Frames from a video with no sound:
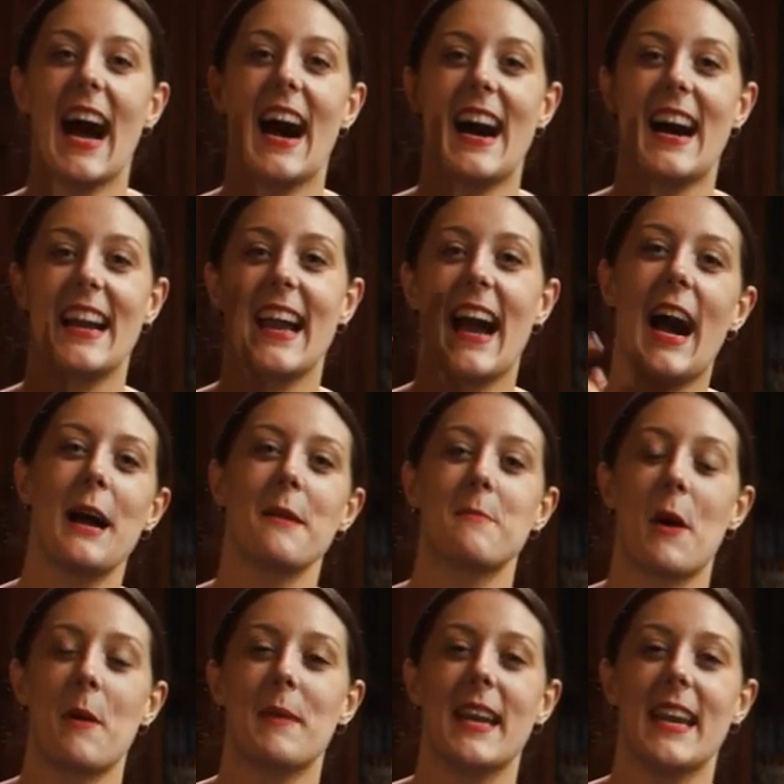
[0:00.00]
Hi, I'm
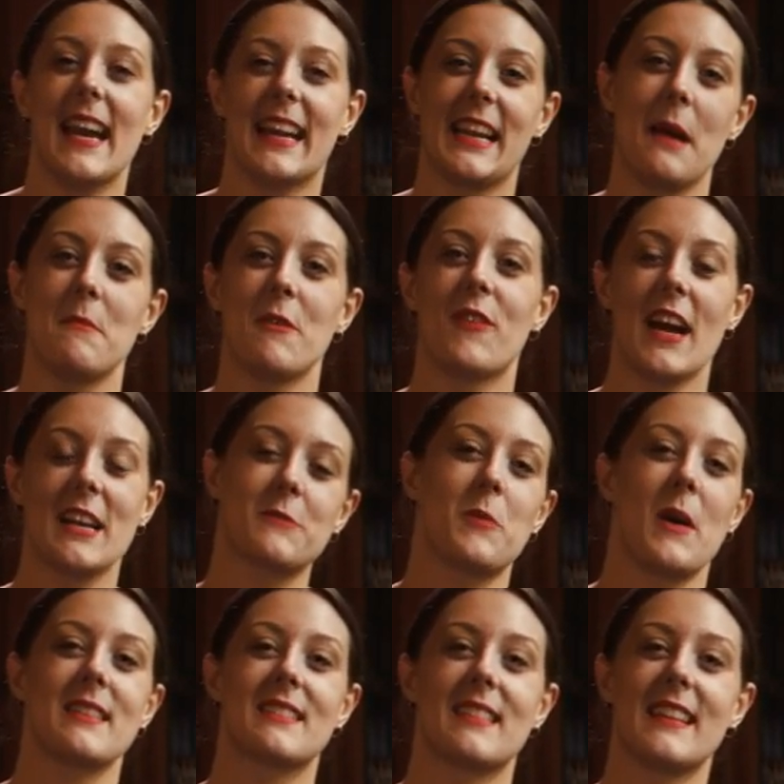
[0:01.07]
Bobby, and I'm your Vice
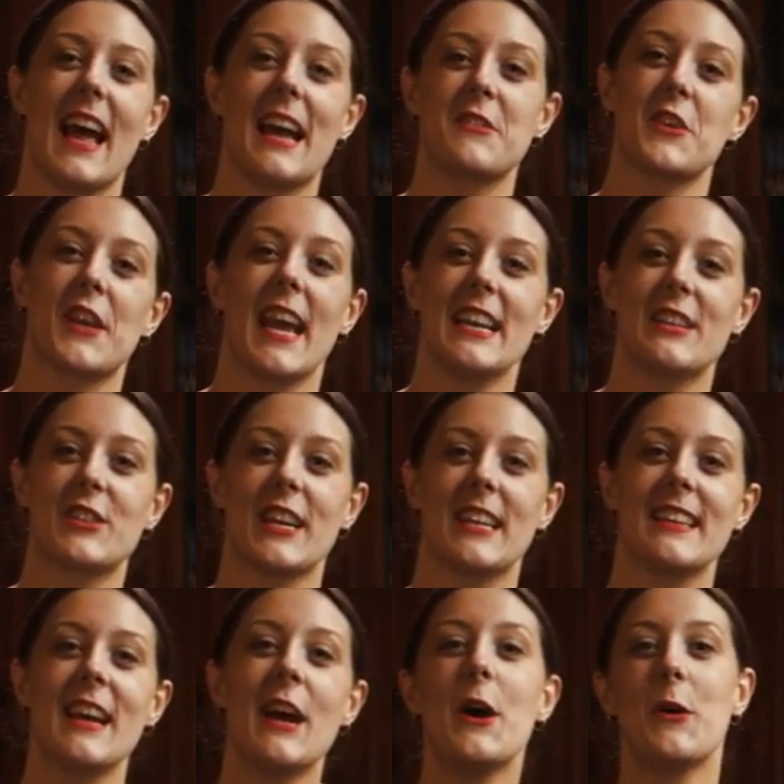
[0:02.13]
President of
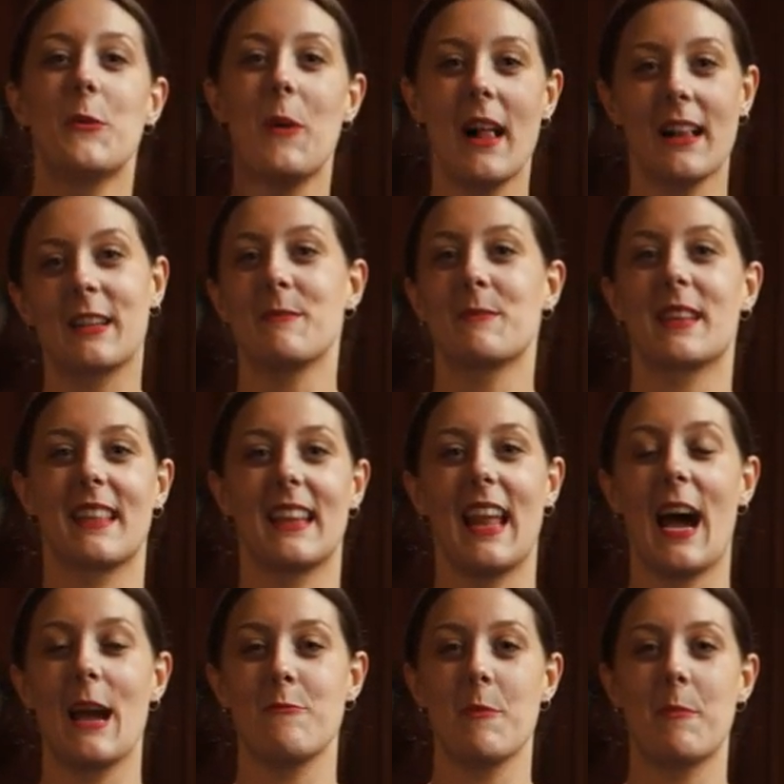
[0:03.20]
Education. Welcome to the
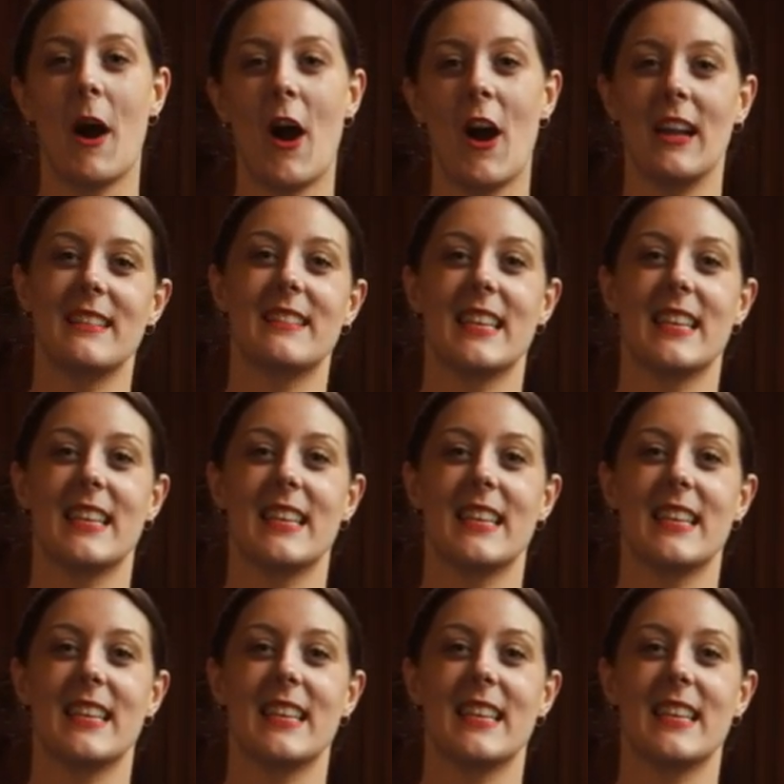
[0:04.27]
Library Bar